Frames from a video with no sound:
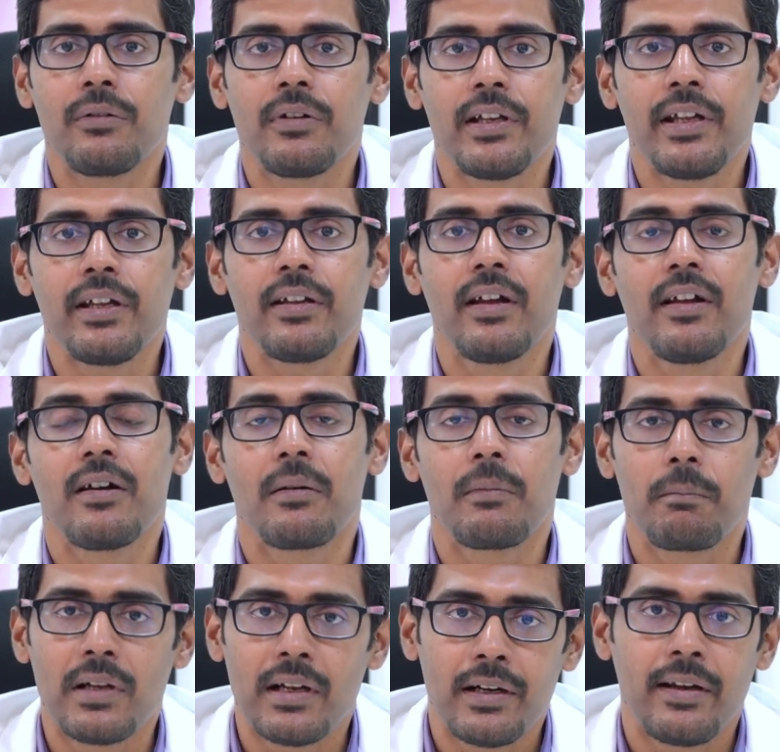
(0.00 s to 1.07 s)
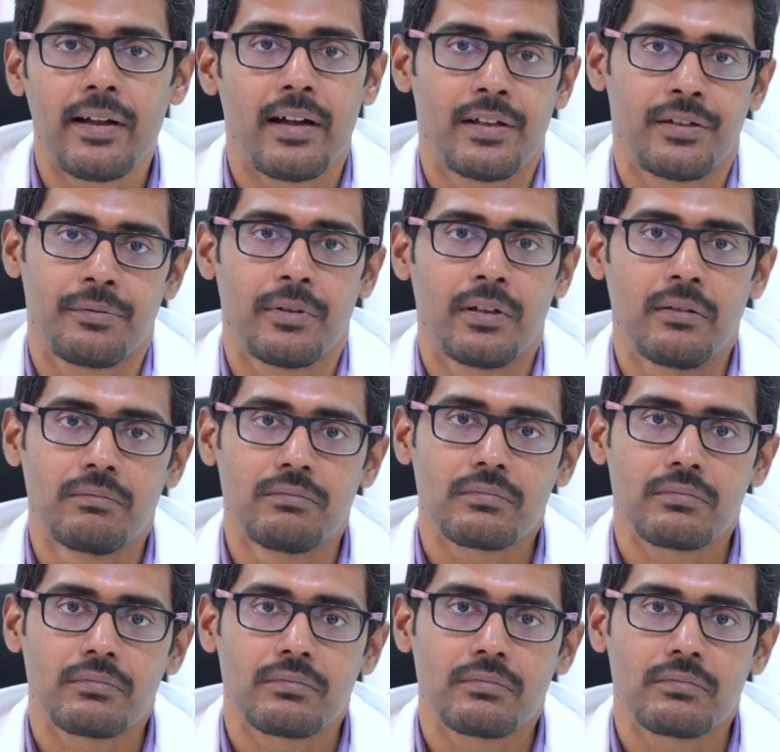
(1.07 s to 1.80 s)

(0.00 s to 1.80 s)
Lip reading: leak blood as well.